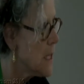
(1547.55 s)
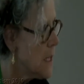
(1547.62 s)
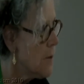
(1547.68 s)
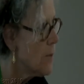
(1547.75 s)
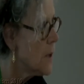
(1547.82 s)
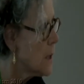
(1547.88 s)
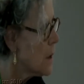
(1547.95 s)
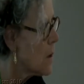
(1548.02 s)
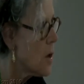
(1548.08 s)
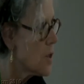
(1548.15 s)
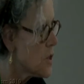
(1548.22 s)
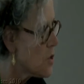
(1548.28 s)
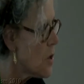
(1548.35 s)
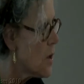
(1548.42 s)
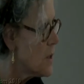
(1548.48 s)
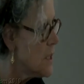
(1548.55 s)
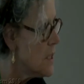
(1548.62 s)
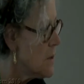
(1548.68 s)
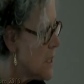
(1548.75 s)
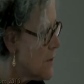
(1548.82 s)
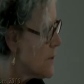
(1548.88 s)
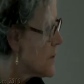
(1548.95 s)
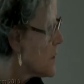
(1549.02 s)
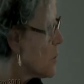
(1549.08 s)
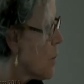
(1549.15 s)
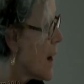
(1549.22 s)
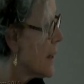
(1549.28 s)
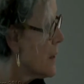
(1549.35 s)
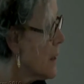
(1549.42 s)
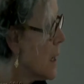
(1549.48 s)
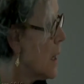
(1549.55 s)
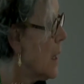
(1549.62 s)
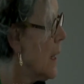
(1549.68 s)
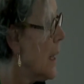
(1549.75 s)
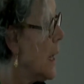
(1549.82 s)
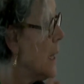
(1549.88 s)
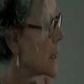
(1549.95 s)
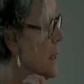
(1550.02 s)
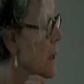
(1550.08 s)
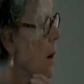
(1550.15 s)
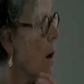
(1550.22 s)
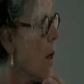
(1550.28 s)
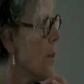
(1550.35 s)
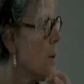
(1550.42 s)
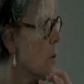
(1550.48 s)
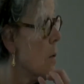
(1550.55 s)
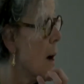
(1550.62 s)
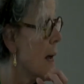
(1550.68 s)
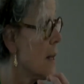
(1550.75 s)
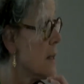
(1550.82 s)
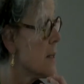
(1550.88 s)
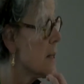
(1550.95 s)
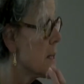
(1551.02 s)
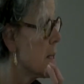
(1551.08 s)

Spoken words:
even the constructionists one, and the other ones